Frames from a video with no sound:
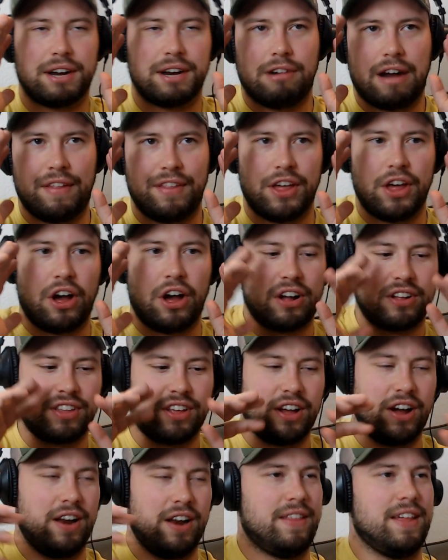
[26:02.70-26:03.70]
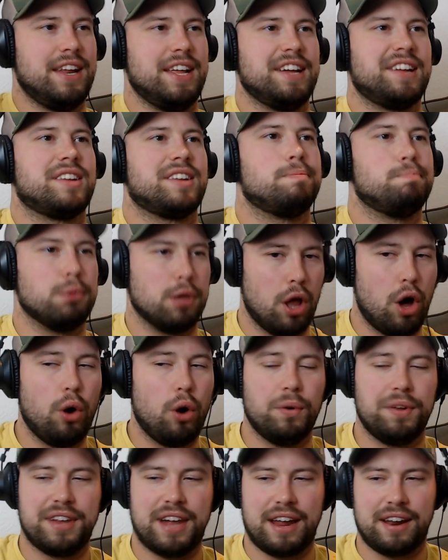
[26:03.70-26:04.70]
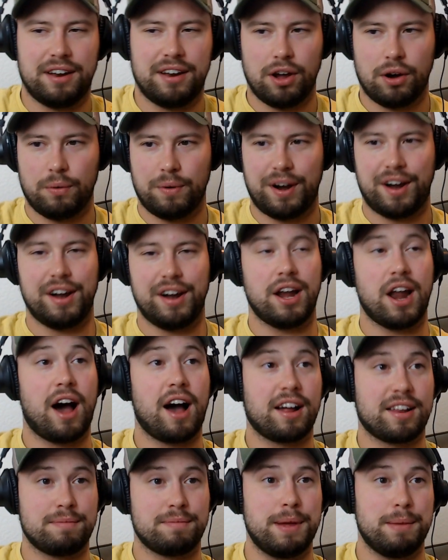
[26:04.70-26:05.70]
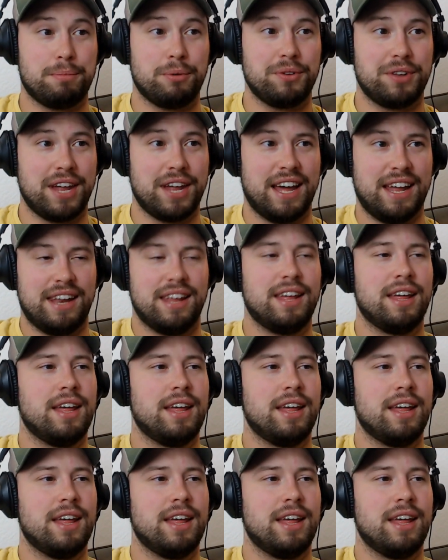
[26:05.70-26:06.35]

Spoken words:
around the octagon, and then he explodes out of nowhere and knocks people dead.